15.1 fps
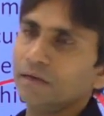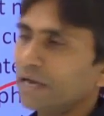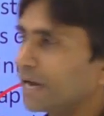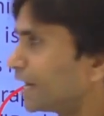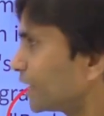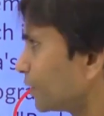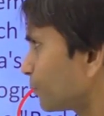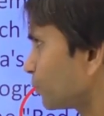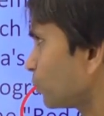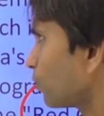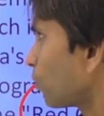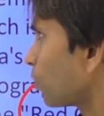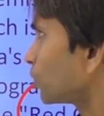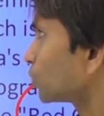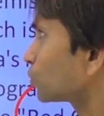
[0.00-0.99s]
And if you
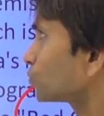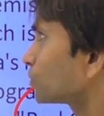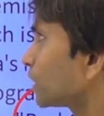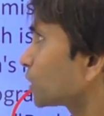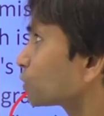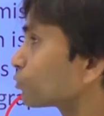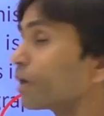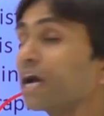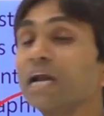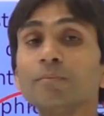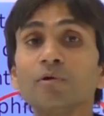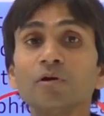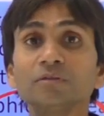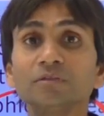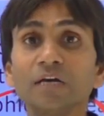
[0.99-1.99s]
want to the 12
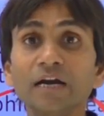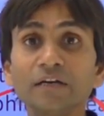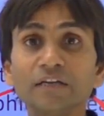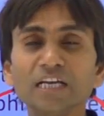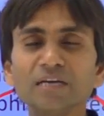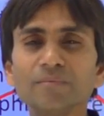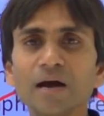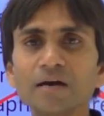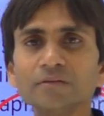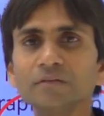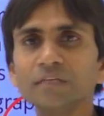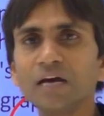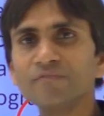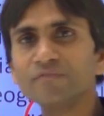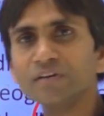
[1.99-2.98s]
or 13 marks,
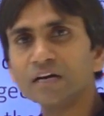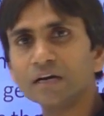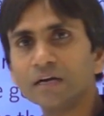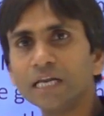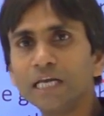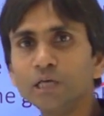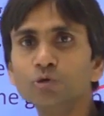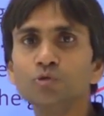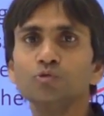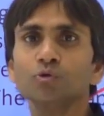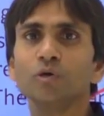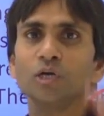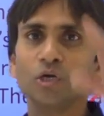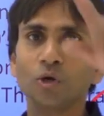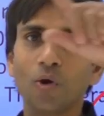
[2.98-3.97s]
definitely you
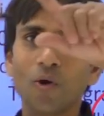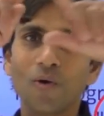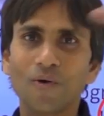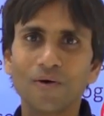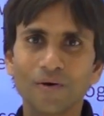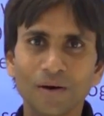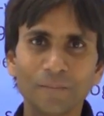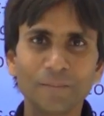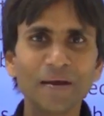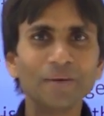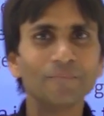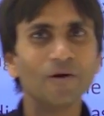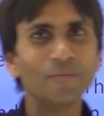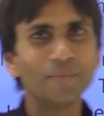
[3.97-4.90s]
should draw a map of